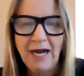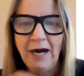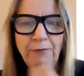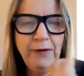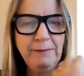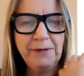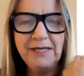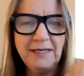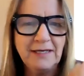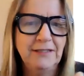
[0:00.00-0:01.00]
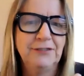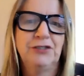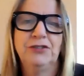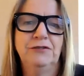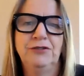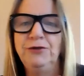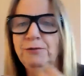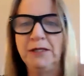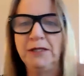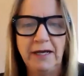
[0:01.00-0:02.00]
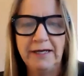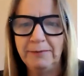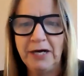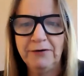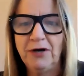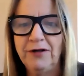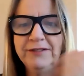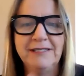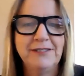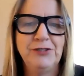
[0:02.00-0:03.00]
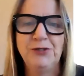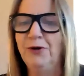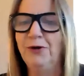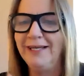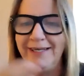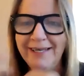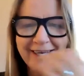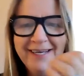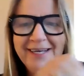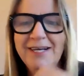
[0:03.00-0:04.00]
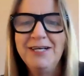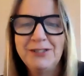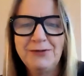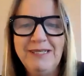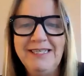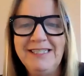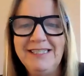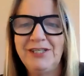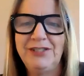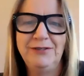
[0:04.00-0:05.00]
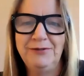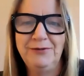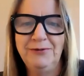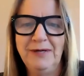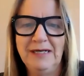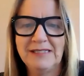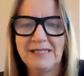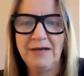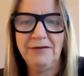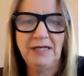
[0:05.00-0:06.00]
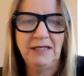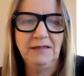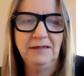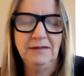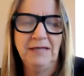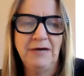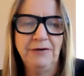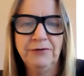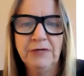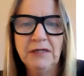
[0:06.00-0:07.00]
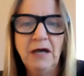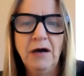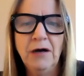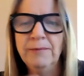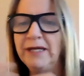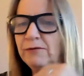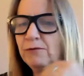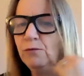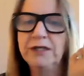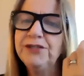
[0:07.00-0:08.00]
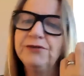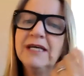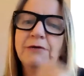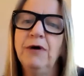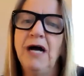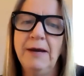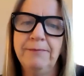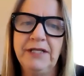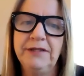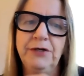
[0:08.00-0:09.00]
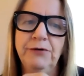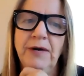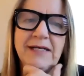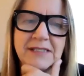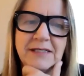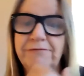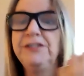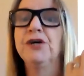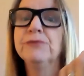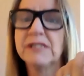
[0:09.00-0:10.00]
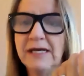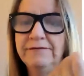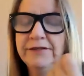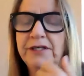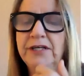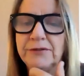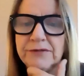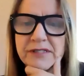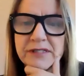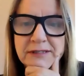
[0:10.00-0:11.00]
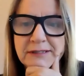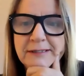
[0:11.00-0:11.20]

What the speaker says: Are we being too polite about all this? Do we need to sound a louder alarm? And what do you think will happen in the US if we don't save the news?